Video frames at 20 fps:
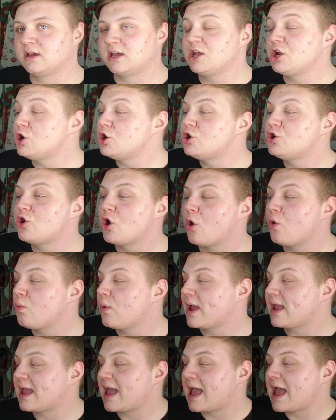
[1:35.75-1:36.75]
In no
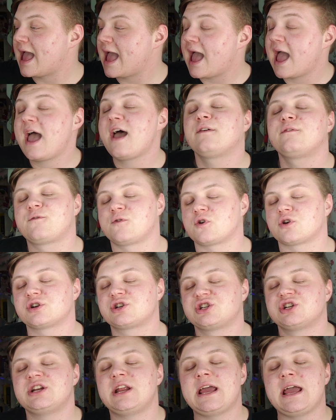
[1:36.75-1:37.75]
way ever
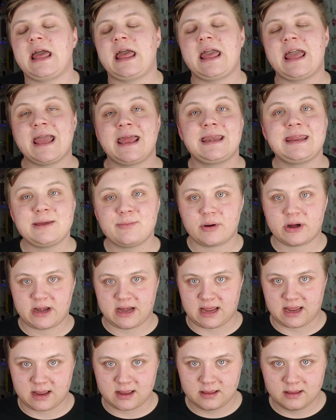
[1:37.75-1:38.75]
should
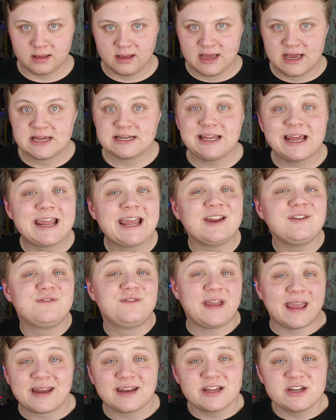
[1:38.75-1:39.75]
anybody take
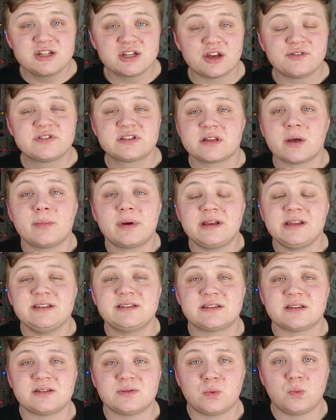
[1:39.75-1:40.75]
advantage of
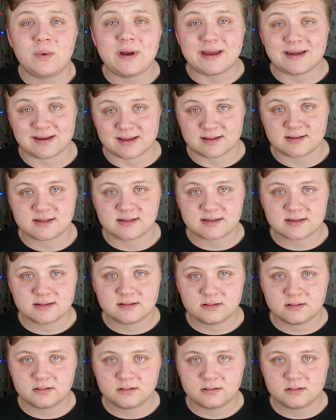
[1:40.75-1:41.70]
somebody's weakness.